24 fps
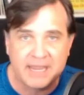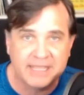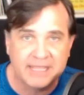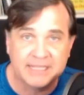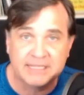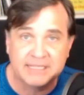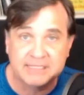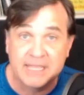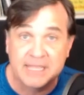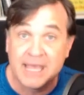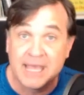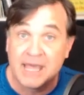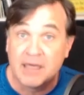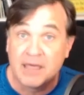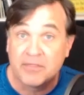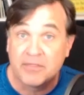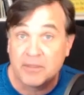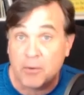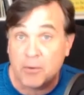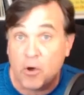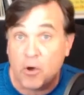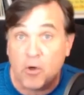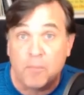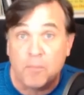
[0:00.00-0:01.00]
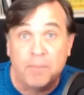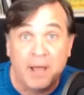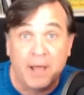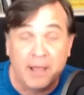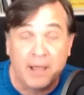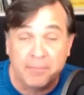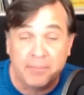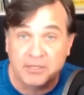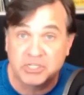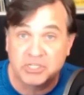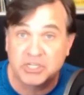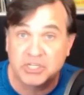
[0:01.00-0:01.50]
is the whole
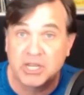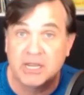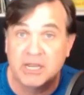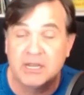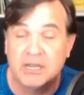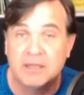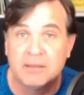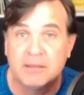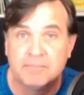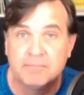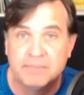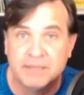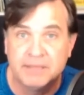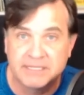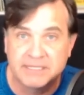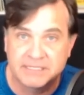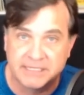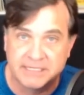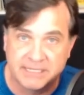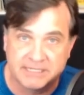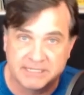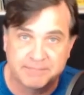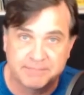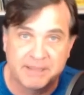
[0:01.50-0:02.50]
publishing business.